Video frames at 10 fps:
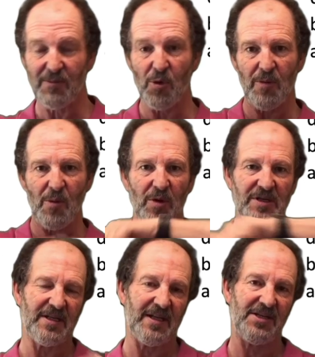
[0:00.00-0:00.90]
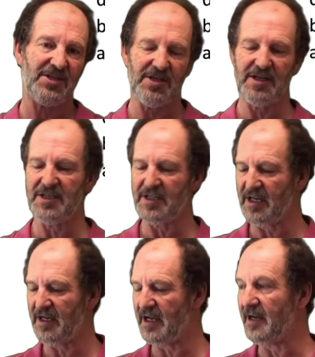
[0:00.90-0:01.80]
and more until they turn into
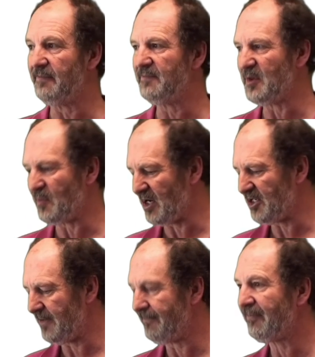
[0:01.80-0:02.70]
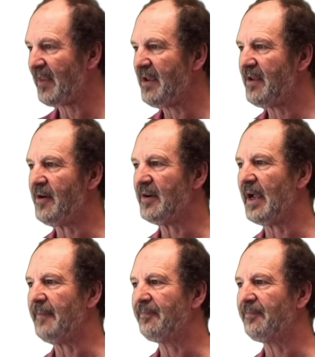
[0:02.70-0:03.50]
the depression. Okay.